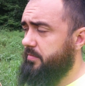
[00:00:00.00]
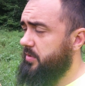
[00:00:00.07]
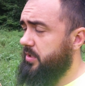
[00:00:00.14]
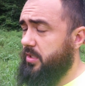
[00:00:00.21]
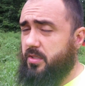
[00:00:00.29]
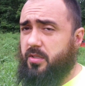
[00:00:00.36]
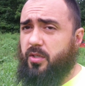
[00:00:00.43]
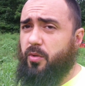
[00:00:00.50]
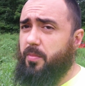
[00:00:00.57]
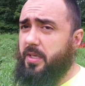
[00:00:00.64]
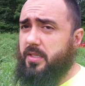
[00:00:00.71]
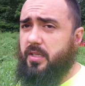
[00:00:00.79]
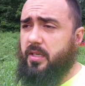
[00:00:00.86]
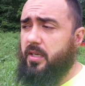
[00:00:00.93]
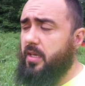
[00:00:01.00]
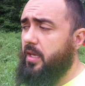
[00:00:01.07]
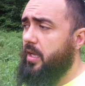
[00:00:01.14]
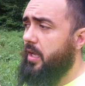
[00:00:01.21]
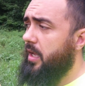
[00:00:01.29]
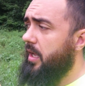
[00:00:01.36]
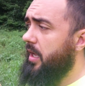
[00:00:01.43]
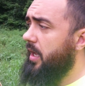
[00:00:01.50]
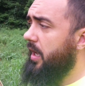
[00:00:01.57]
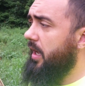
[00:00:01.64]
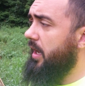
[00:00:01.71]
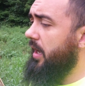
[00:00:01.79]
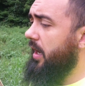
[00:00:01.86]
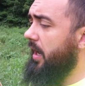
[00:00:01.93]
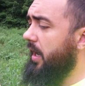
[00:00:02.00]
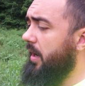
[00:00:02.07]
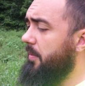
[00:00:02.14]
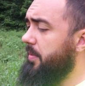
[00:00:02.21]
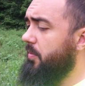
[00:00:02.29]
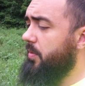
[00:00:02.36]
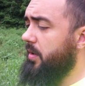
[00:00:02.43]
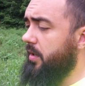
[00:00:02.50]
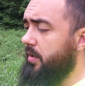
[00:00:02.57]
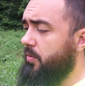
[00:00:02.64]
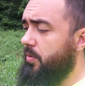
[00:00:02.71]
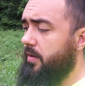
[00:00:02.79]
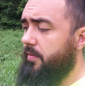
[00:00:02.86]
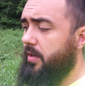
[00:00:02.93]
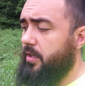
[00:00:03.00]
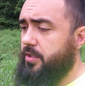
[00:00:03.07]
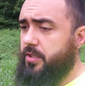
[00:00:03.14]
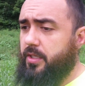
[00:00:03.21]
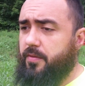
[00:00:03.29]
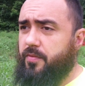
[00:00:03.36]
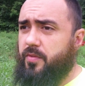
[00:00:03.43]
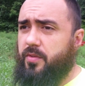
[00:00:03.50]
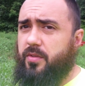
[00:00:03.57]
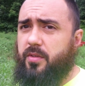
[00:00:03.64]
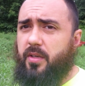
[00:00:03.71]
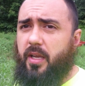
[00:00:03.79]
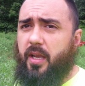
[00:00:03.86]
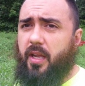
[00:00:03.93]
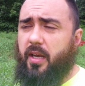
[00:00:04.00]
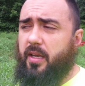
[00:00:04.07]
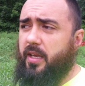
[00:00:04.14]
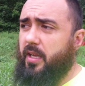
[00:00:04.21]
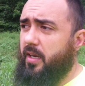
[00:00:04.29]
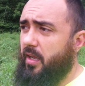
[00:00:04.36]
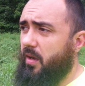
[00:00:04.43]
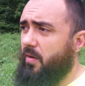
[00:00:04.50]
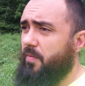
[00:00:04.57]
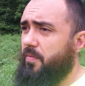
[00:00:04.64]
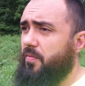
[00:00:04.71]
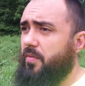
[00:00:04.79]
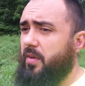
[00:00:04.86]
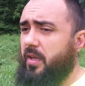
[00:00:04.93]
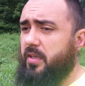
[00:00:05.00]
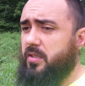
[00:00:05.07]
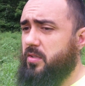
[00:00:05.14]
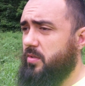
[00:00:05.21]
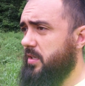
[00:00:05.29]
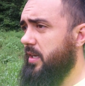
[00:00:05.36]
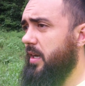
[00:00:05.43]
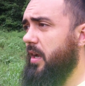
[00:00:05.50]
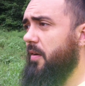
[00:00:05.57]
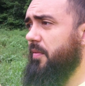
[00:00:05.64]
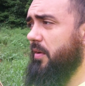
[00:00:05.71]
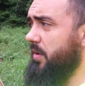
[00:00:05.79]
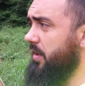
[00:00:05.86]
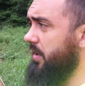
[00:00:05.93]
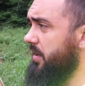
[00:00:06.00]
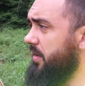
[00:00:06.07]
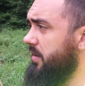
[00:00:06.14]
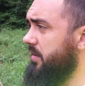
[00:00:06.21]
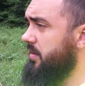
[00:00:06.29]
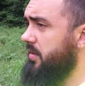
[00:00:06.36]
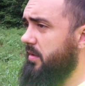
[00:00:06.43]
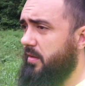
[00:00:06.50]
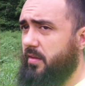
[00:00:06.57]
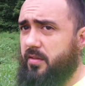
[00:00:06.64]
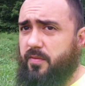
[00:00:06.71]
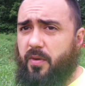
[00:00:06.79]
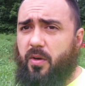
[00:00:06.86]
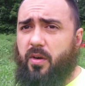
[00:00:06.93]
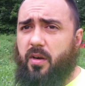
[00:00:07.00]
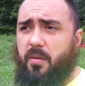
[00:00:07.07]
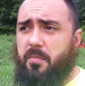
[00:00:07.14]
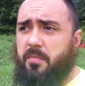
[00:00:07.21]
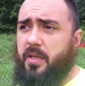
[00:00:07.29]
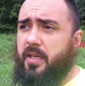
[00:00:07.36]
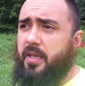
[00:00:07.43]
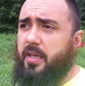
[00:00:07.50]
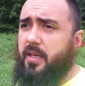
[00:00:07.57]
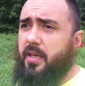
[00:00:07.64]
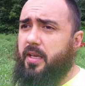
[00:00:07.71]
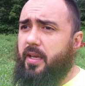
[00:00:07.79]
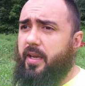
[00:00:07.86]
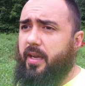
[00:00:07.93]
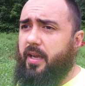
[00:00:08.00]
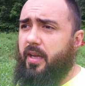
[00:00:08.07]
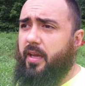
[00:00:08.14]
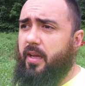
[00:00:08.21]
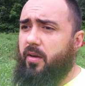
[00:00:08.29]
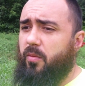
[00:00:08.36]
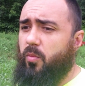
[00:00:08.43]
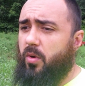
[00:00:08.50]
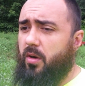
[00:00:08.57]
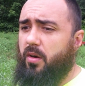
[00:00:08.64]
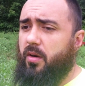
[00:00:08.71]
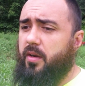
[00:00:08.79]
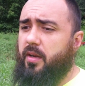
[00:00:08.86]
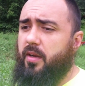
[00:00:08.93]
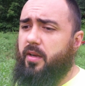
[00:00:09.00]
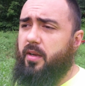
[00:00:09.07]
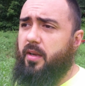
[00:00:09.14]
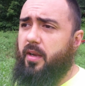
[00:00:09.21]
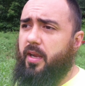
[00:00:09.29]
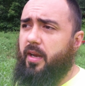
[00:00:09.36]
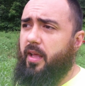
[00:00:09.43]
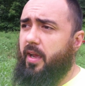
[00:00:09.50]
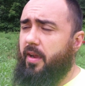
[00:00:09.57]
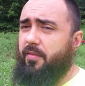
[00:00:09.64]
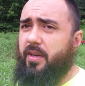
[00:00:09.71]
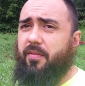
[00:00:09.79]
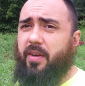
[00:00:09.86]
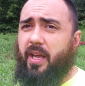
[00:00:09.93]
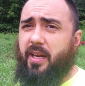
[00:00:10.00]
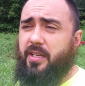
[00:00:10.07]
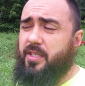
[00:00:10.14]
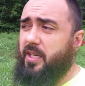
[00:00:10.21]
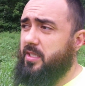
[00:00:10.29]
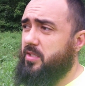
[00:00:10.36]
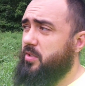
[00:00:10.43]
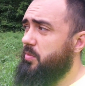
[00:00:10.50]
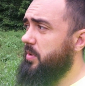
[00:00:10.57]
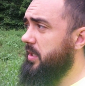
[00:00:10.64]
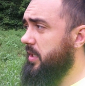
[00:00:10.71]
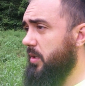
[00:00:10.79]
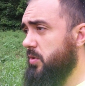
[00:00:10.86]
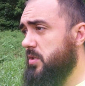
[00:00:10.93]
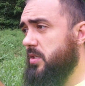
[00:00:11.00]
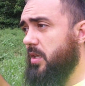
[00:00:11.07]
just too busy. I've been working 12-hour shifts and getting off. As soon as I get off, I run to this farm and work, and I haven't even had a chance to really go